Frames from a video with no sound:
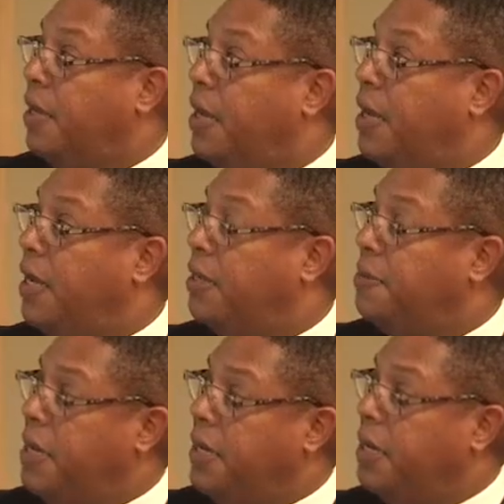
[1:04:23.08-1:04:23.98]

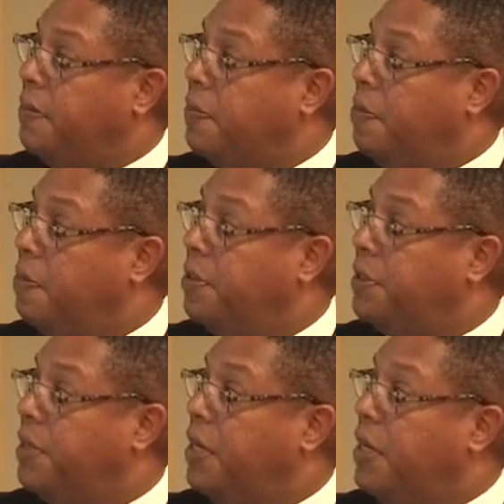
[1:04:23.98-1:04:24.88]
And then, of
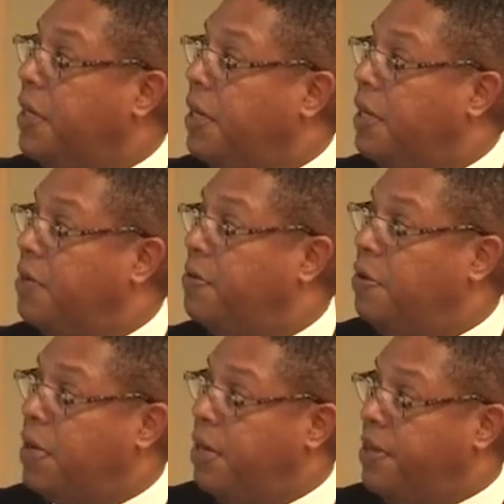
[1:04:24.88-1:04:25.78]
course,
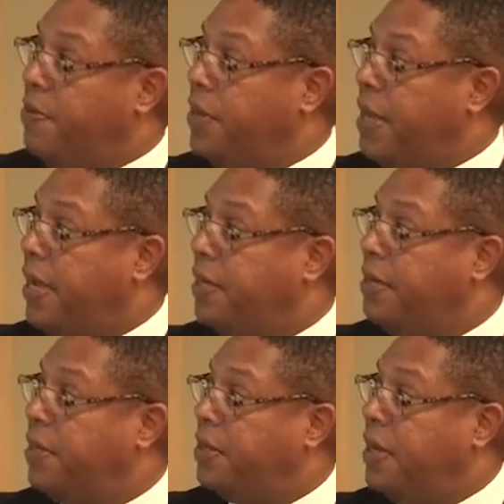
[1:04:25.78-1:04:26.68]
you're coming with
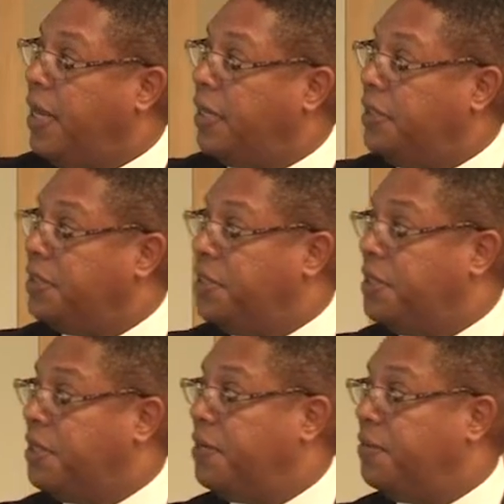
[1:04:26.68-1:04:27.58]
academic knowledge
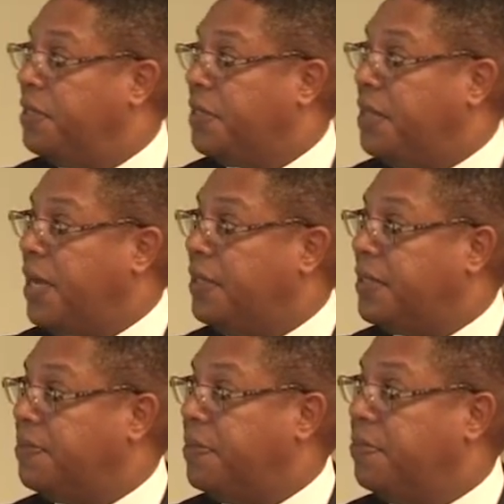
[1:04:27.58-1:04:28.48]
and theories and
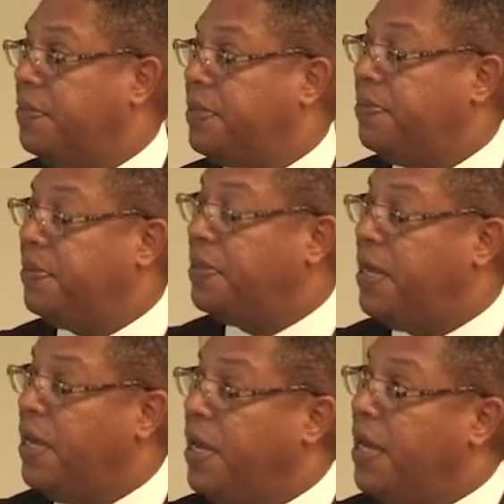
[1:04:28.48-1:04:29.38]
concepts and principles.
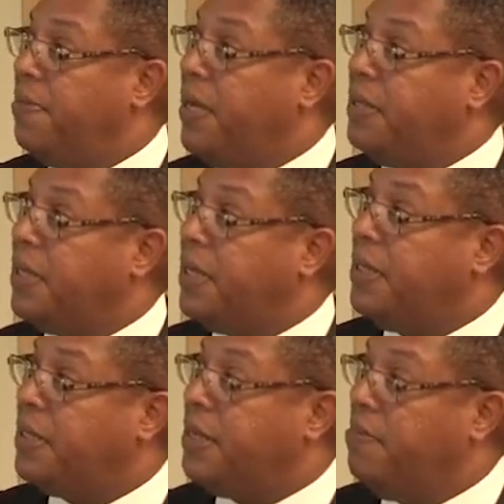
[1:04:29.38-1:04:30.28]
And basically,
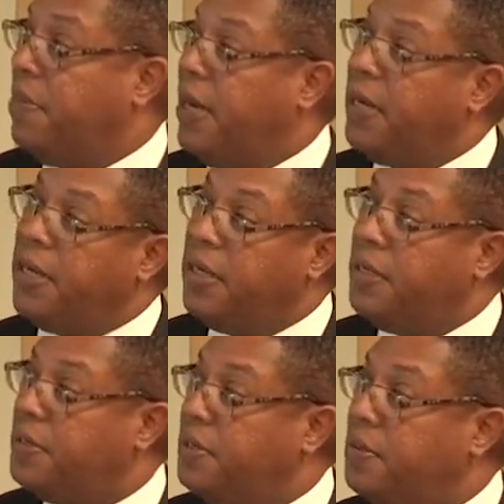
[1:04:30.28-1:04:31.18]
it's combining
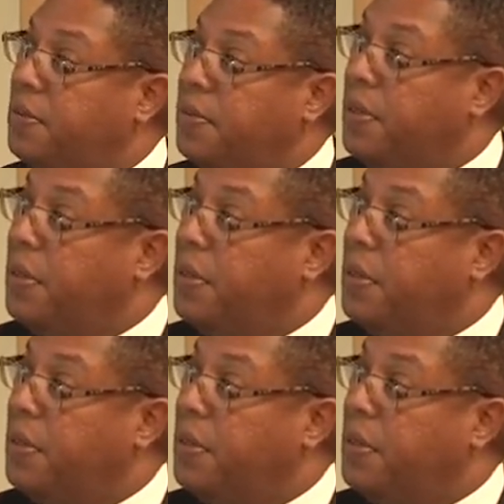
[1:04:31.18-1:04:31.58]
these two